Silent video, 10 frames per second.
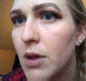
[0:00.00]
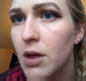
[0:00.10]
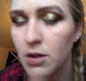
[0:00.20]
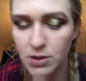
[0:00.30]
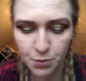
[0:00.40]

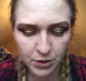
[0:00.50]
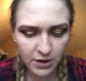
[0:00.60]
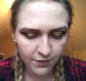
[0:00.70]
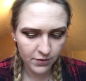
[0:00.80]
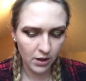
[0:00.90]
It looks pretty
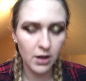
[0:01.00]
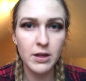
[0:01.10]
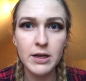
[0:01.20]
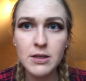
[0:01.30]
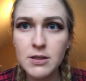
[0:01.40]

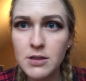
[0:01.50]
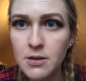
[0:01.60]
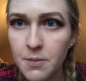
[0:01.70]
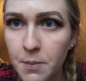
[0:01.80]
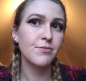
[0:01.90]
flawless.
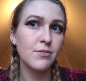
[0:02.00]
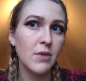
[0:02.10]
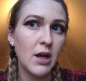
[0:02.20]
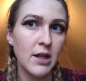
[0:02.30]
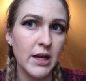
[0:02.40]

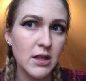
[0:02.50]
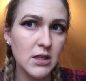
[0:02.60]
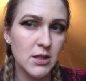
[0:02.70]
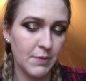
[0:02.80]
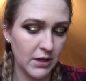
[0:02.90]
I like
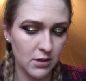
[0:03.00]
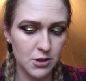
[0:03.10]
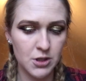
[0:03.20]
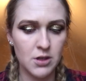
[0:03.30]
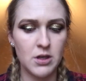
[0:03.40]
this
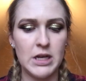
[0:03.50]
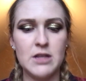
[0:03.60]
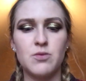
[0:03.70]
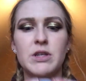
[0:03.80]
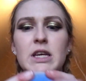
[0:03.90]
sponge.
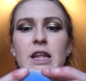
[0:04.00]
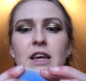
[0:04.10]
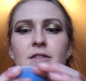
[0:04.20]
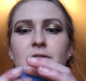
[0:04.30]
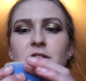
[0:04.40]
It's really
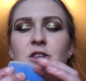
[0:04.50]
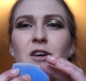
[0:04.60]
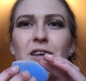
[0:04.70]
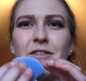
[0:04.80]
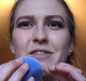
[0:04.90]
like
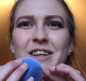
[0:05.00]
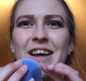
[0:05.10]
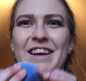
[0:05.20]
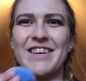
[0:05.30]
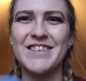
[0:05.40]
soft. I
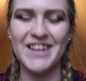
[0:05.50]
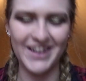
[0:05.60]
don't